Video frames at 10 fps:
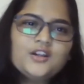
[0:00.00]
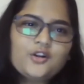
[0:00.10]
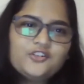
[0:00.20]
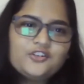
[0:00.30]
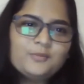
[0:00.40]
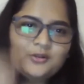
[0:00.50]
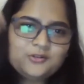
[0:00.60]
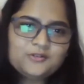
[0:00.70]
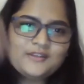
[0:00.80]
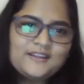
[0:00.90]
contribute
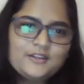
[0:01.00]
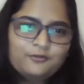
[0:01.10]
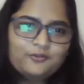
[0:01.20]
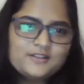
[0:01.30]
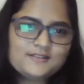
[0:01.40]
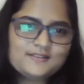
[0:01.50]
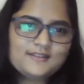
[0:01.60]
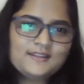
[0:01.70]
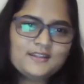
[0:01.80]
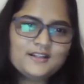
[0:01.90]
to that difference
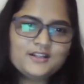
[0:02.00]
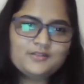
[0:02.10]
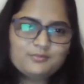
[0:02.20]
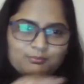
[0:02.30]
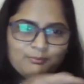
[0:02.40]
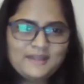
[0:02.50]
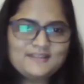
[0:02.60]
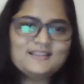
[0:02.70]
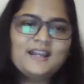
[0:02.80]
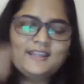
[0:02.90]
in the
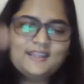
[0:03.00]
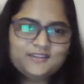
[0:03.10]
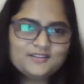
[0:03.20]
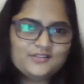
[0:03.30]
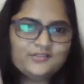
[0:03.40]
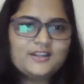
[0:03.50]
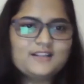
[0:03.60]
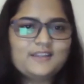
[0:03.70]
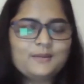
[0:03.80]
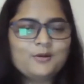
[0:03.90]
baseline and the
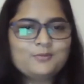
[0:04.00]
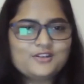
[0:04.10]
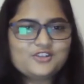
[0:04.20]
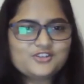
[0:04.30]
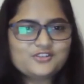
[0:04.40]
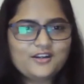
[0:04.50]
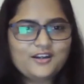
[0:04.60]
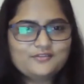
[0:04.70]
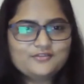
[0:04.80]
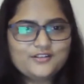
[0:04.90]
real-time operation graph?